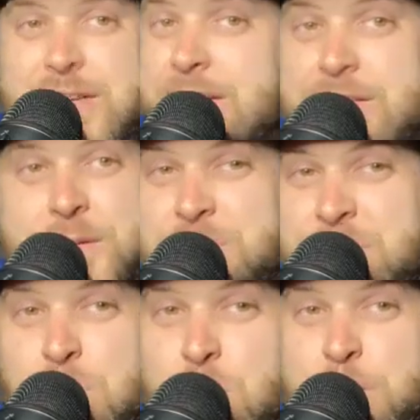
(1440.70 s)
Until
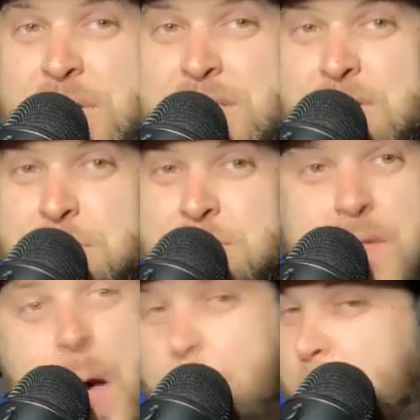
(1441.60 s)
someone beats them,
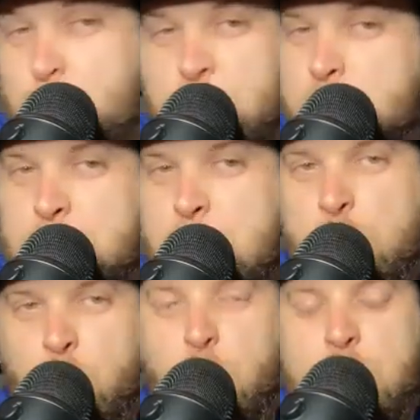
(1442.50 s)
I'm putting them
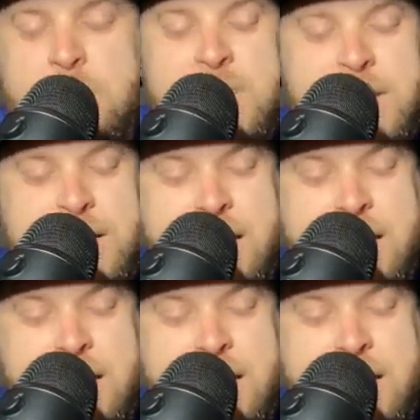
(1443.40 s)
number 1.